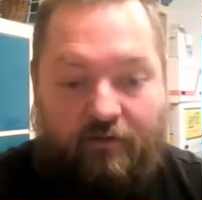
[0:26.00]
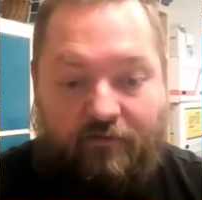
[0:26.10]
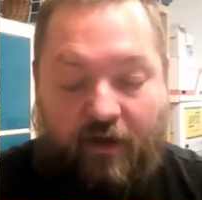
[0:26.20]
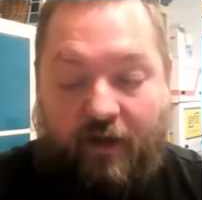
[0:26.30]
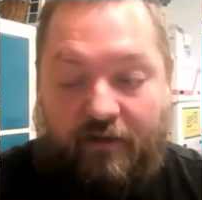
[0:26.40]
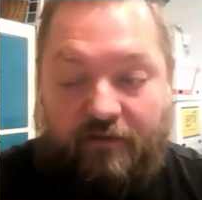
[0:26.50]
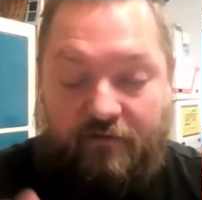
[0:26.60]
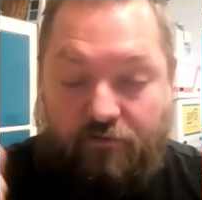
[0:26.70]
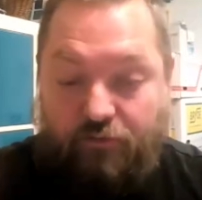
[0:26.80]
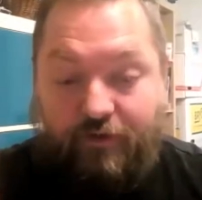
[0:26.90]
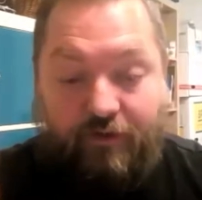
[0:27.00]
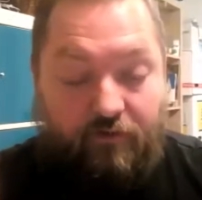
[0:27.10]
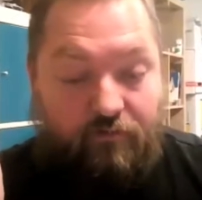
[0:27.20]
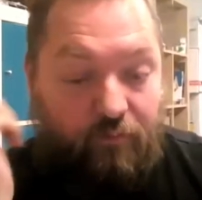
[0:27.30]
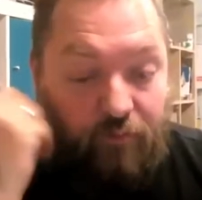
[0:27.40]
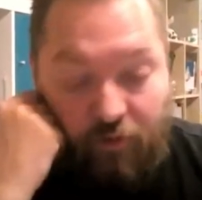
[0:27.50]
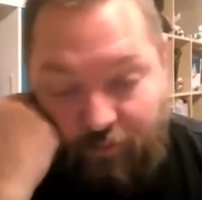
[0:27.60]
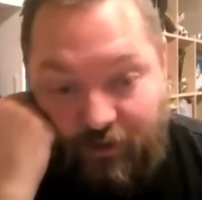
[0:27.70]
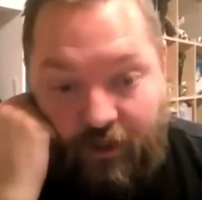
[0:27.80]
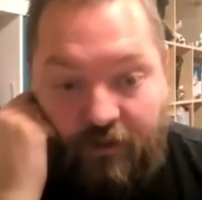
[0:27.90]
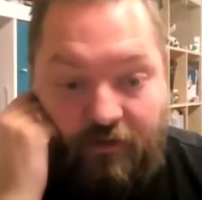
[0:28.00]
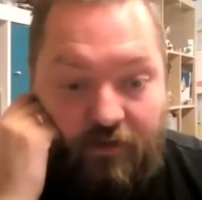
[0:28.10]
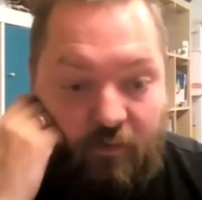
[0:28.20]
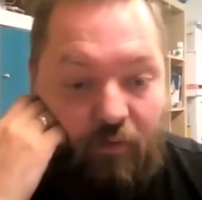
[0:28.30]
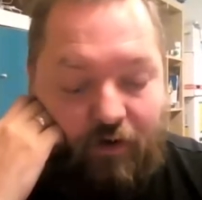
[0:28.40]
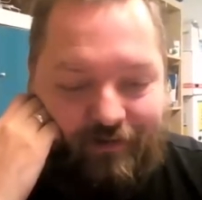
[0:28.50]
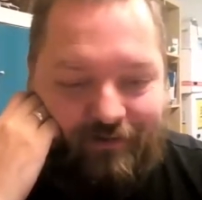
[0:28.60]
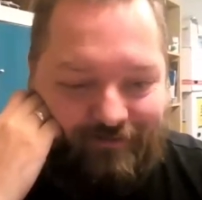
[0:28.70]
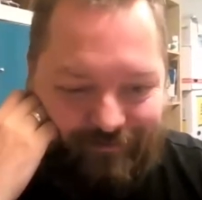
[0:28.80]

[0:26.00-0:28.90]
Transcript: and Jackie Sztuk here from Copenhagen, Denmark.